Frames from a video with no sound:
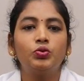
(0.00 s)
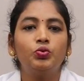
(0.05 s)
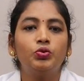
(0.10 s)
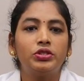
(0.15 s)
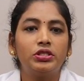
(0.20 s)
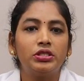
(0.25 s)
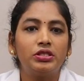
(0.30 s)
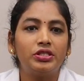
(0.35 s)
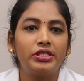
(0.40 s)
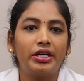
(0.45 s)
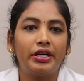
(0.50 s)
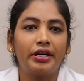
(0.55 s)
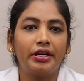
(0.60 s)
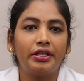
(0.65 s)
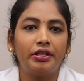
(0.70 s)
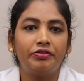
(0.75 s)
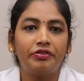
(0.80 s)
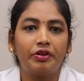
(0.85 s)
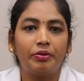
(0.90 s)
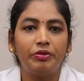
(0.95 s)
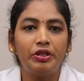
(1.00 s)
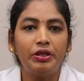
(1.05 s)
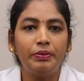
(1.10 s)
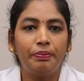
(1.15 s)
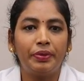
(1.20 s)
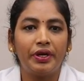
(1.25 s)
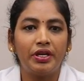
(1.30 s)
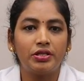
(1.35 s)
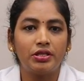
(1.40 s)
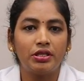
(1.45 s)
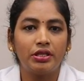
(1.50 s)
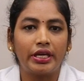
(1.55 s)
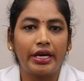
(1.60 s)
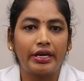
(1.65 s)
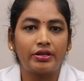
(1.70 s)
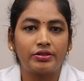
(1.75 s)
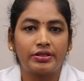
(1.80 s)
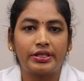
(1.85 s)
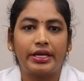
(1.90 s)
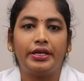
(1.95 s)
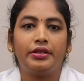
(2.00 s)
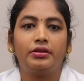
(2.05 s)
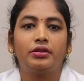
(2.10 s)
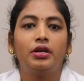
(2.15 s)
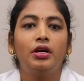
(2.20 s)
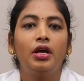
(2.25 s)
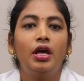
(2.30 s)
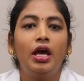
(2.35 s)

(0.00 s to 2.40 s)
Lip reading: which is generated from the patient care site.